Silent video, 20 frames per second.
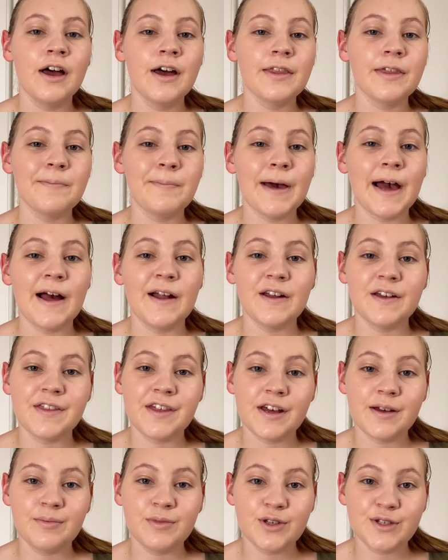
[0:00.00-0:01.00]
The powder that
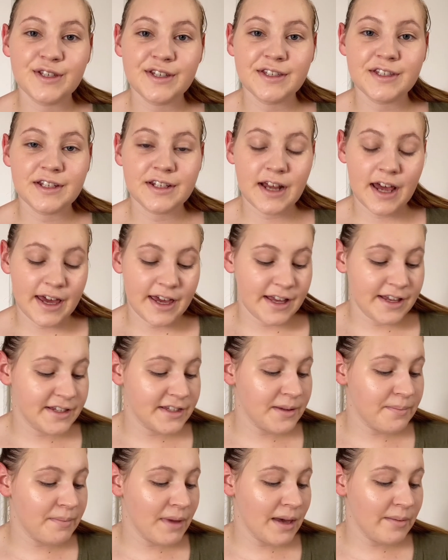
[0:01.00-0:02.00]
I'm using today is the
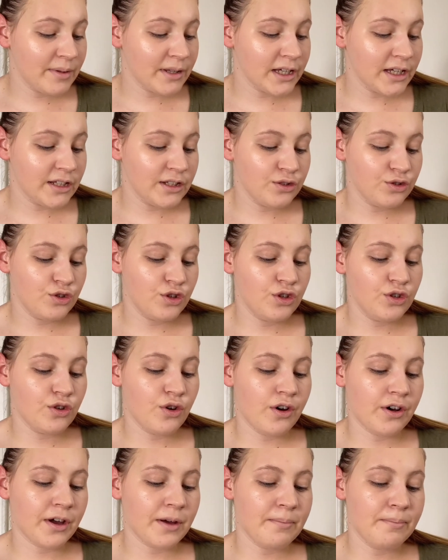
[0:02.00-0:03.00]
Maybelline New
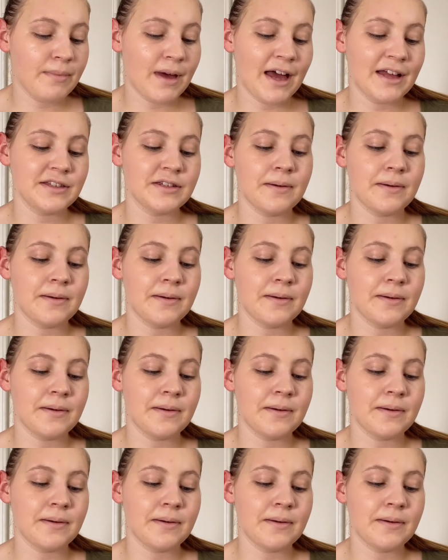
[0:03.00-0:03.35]
York Matte